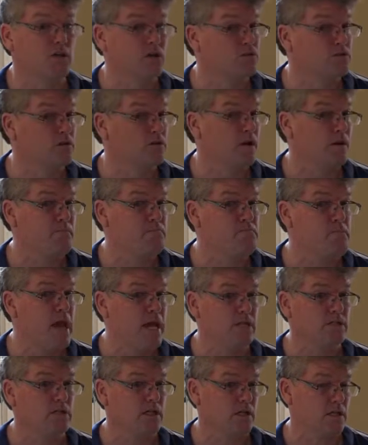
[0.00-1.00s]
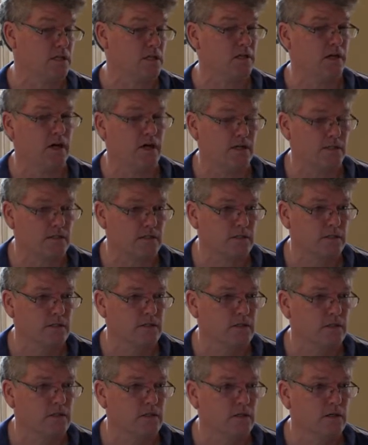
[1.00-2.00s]
those are amazing thoughts.
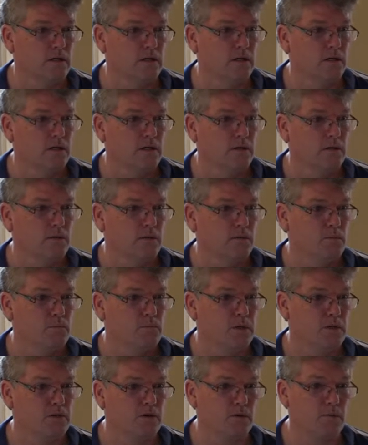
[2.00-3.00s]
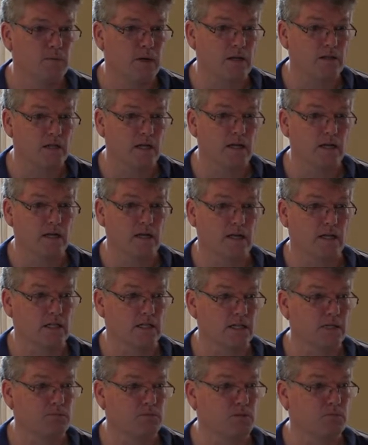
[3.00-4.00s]
But you're about to get
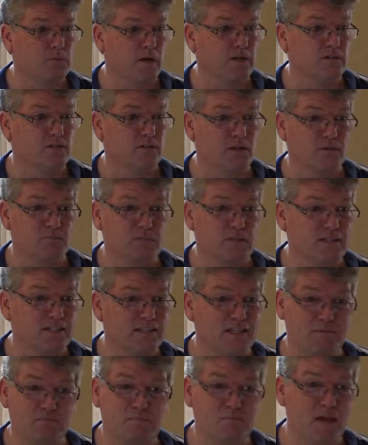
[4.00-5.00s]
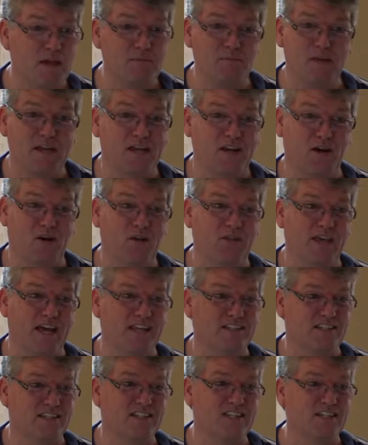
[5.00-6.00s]
eclipsed by something that may make all
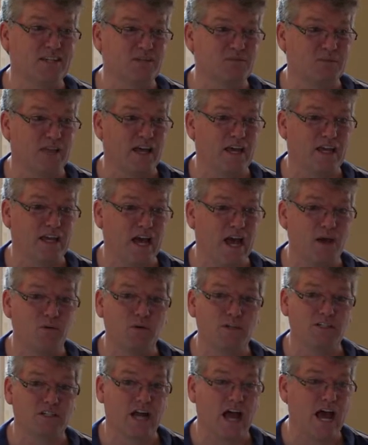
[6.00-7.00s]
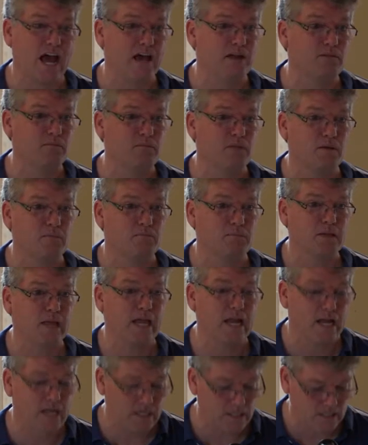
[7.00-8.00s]
that seem like I wish I hadn't been
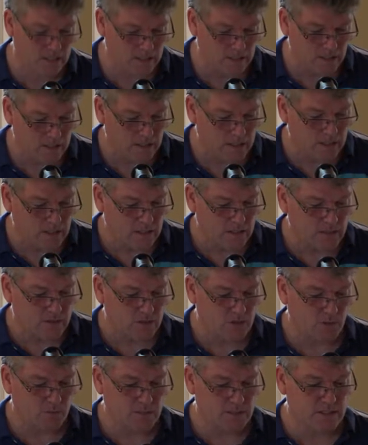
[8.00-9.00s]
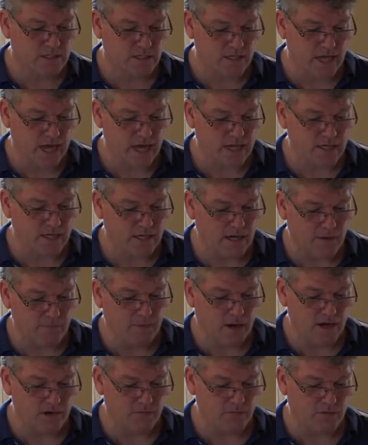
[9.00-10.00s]
planning so much of that and I
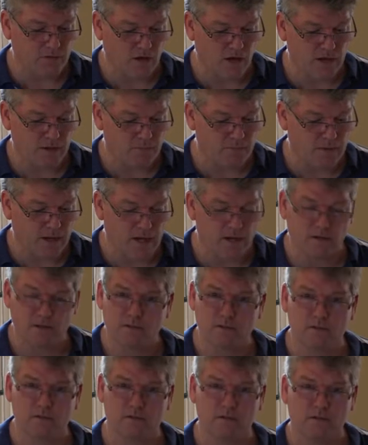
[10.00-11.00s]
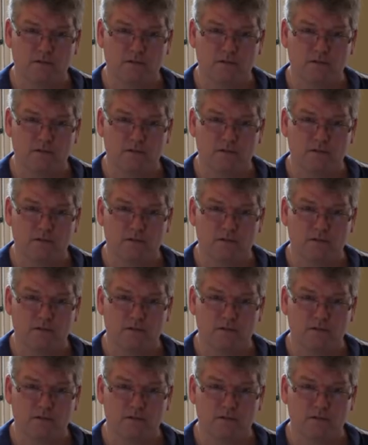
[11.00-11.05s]
might have thought about